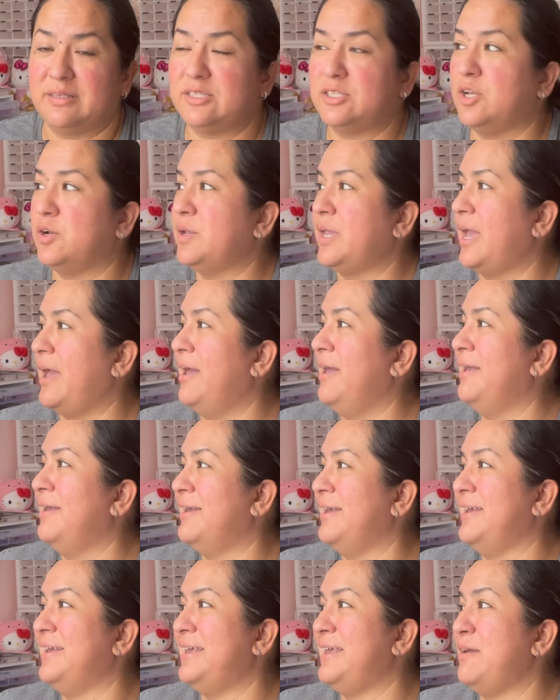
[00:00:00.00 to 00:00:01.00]
So yeah,
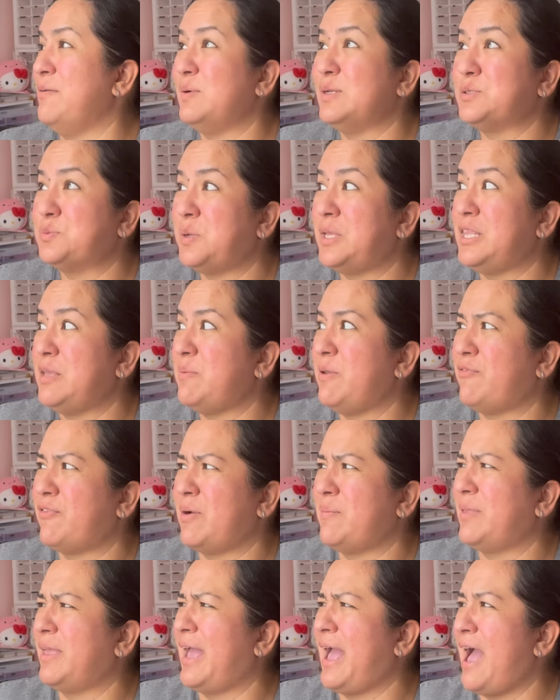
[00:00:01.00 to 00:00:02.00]
it was windy before.
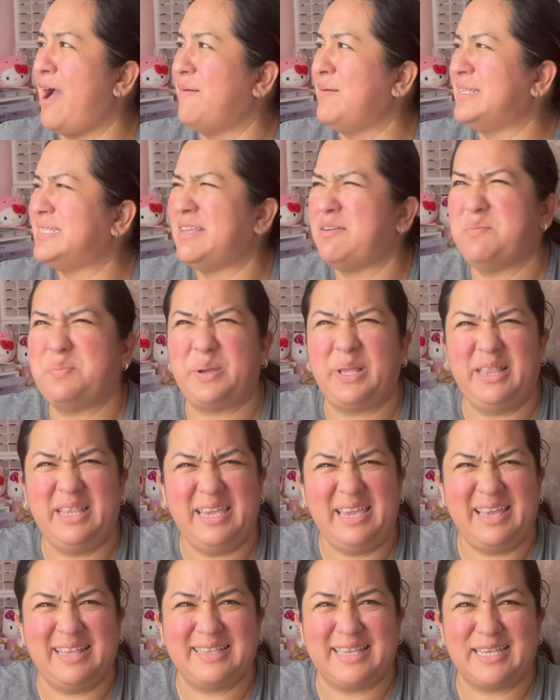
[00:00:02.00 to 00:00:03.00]
I'm like, how is it
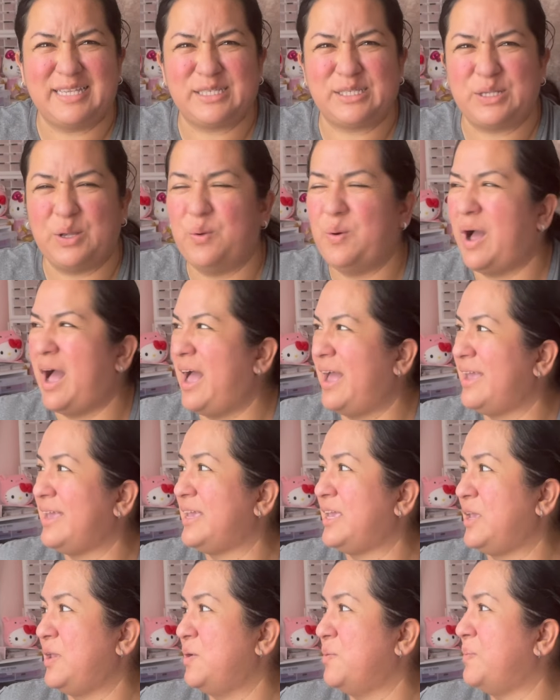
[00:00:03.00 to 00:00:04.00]
windy and like so hot and
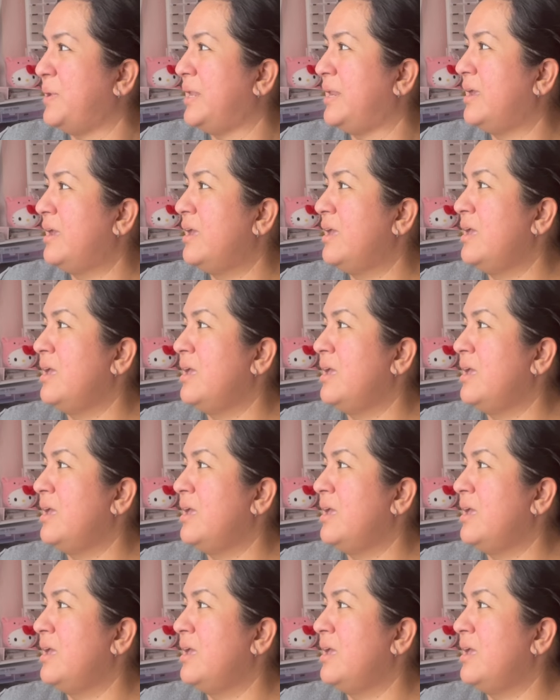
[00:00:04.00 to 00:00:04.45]
humid?